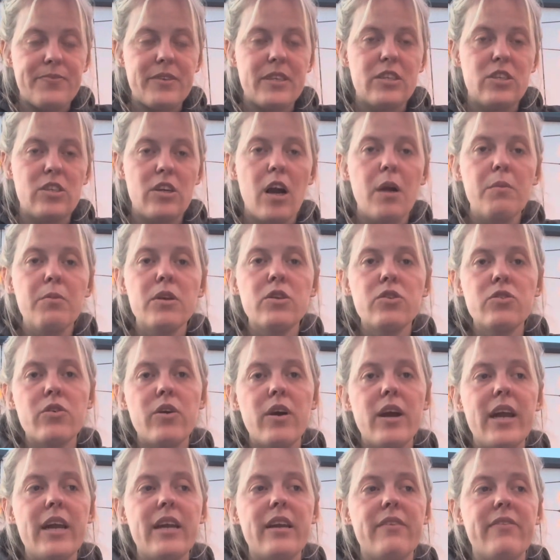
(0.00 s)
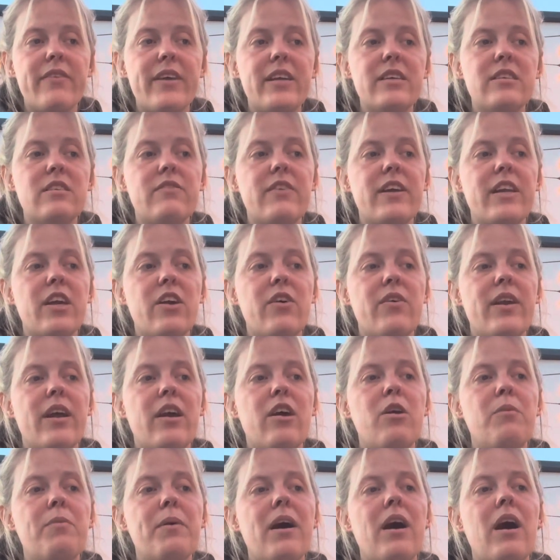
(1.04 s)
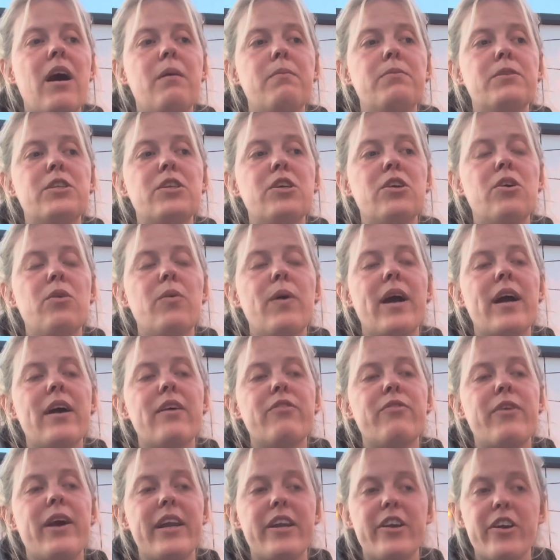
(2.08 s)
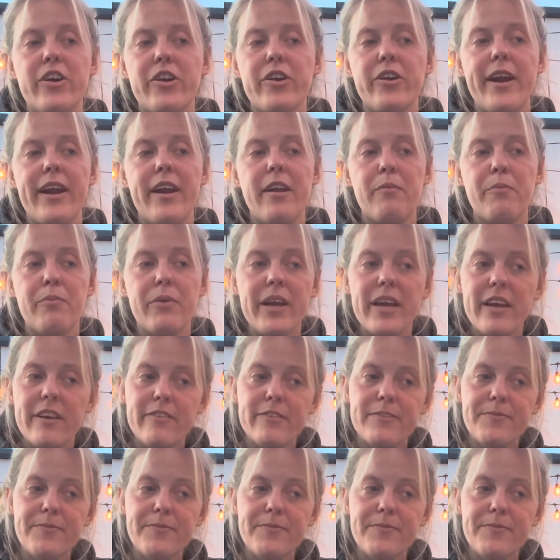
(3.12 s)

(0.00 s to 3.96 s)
So I hope you enjoyed this video, and I hope it helped you with writing your creative brief.